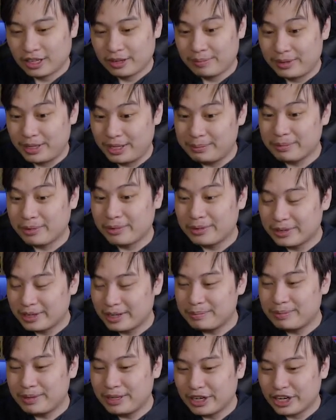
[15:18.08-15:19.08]
People would
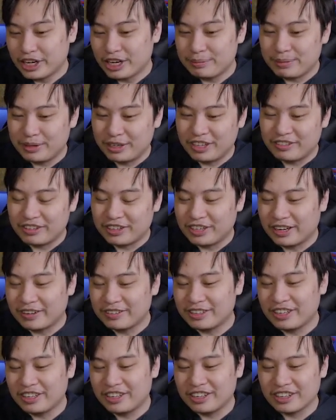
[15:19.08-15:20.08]
not be happy if they
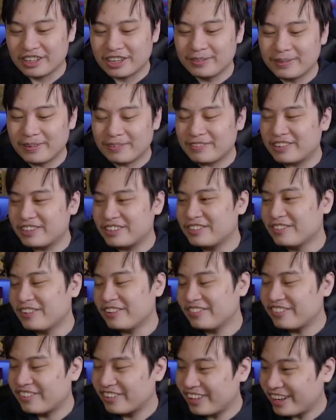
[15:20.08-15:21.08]
have to come over to
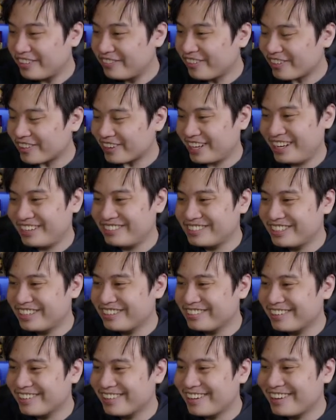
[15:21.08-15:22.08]
play board games and they
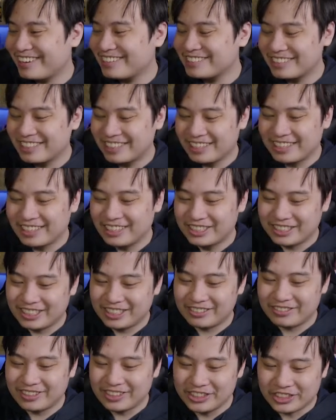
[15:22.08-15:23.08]
realize,
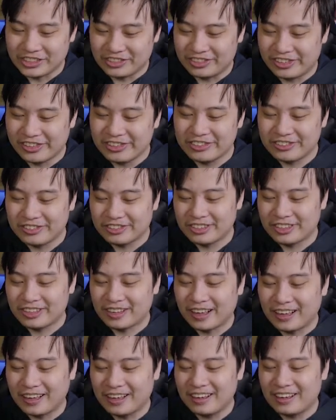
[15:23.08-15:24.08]
Trent, where's your roof?
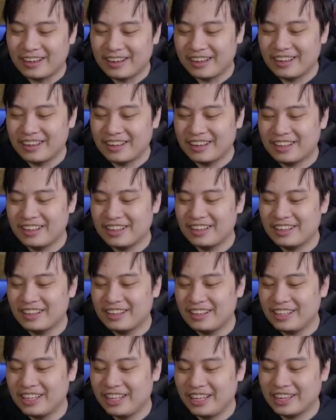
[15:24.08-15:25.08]

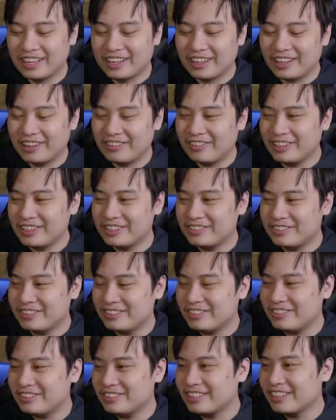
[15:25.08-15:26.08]
It went
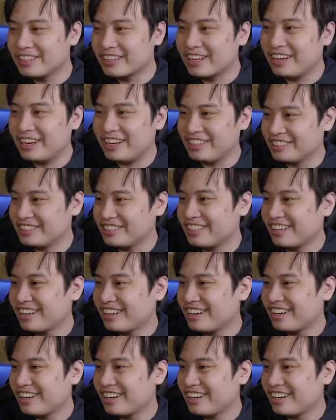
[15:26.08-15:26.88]
to a good cause.